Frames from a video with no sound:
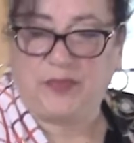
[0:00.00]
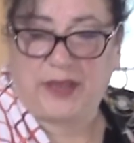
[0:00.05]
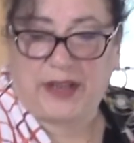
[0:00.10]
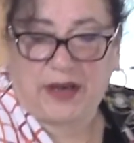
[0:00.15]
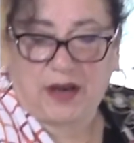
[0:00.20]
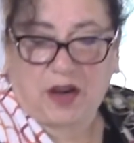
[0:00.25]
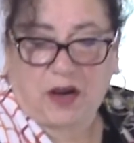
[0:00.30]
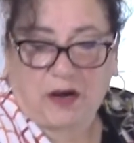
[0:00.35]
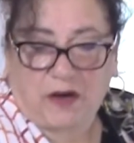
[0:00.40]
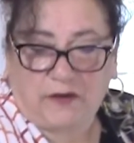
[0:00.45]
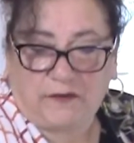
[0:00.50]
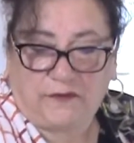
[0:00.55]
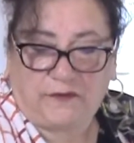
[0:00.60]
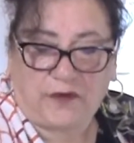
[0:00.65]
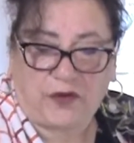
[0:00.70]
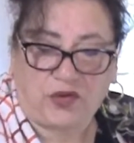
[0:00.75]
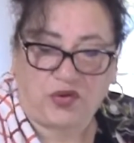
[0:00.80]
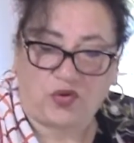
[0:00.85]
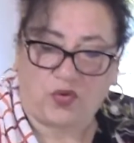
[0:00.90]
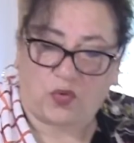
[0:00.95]
bit of
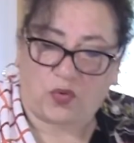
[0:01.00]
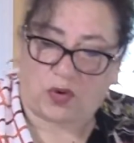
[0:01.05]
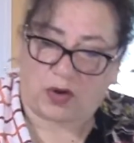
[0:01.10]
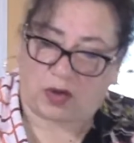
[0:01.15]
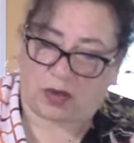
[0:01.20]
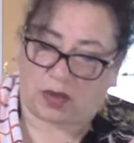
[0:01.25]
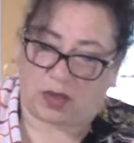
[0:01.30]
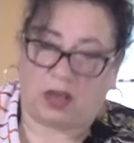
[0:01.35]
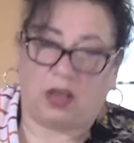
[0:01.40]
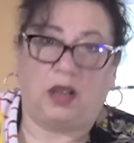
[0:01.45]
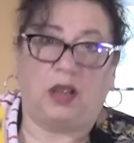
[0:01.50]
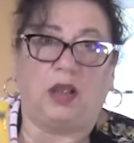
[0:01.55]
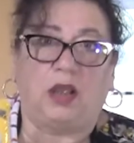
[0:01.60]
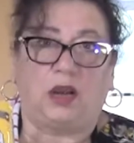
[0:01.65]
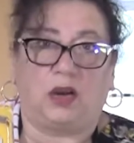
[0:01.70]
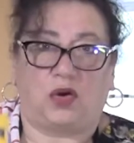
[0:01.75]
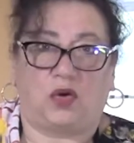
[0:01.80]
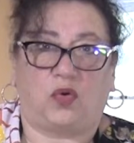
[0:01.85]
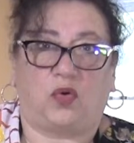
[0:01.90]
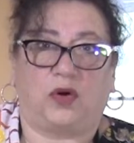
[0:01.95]
your
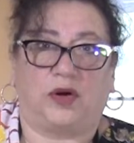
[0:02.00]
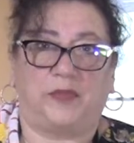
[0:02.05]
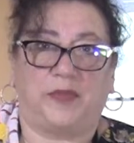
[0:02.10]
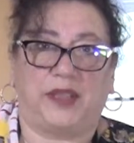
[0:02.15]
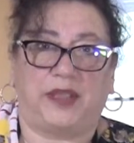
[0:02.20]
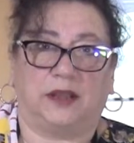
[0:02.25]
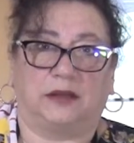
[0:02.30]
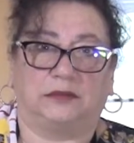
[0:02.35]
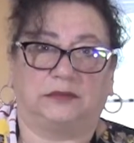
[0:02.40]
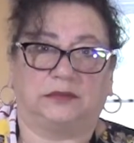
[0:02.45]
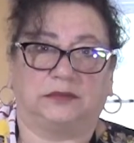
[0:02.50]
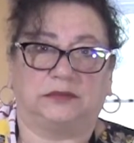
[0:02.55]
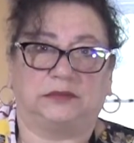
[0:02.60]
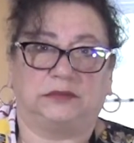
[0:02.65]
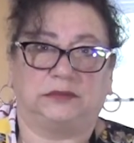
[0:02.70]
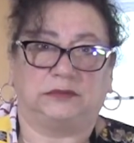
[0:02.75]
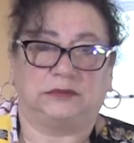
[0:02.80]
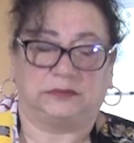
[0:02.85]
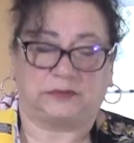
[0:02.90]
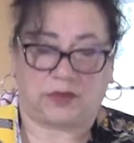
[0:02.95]
cornmeal,
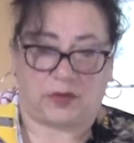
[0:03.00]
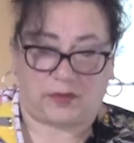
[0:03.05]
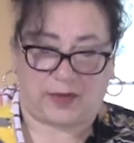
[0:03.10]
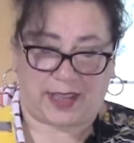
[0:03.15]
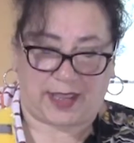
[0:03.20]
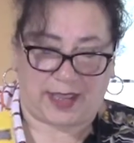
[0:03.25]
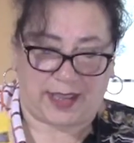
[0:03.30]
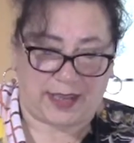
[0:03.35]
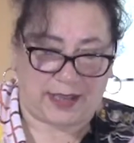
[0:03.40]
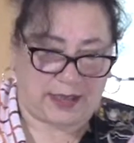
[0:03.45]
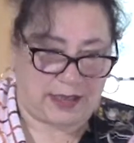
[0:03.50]
okay?